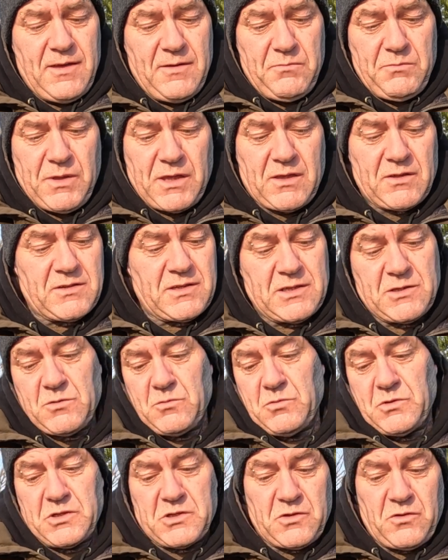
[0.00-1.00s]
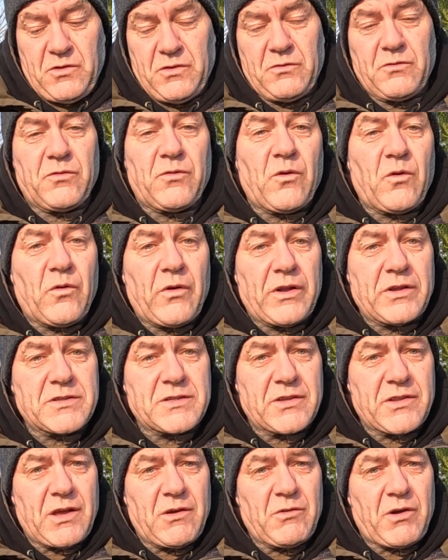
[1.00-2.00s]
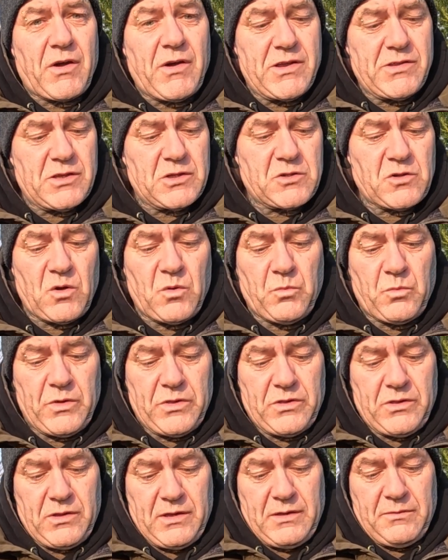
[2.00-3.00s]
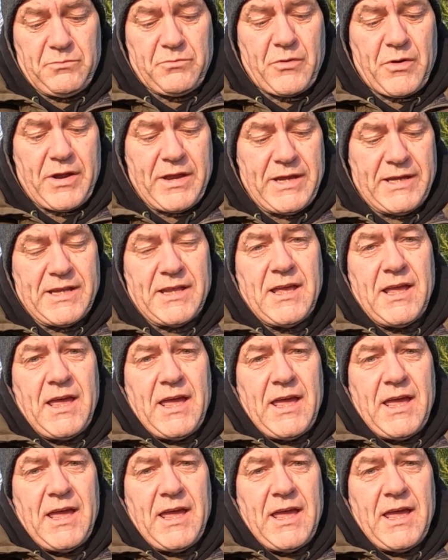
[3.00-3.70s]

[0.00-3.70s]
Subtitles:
because it's all designed for it, so that will go in the top with the braid